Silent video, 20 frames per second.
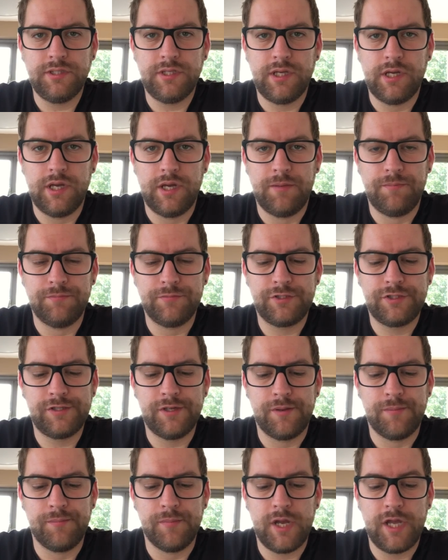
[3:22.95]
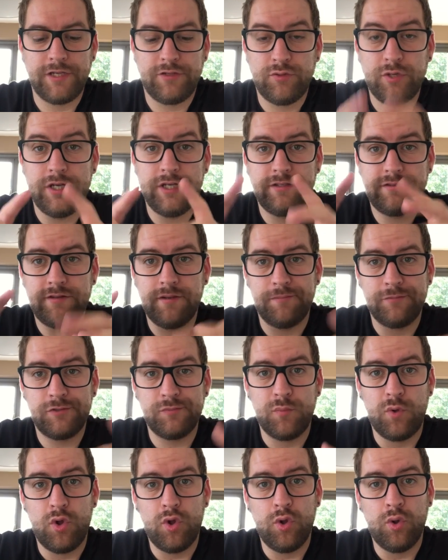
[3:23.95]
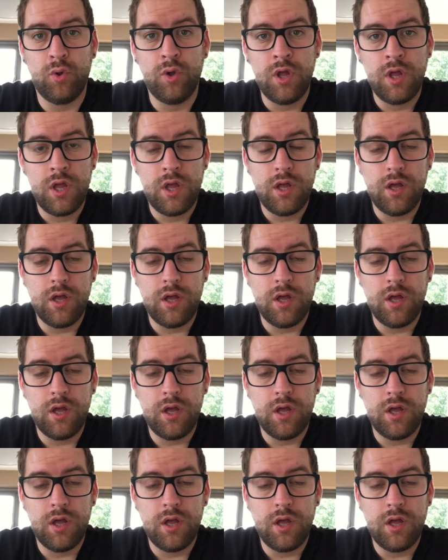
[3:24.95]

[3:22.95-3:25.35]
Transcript: I created some small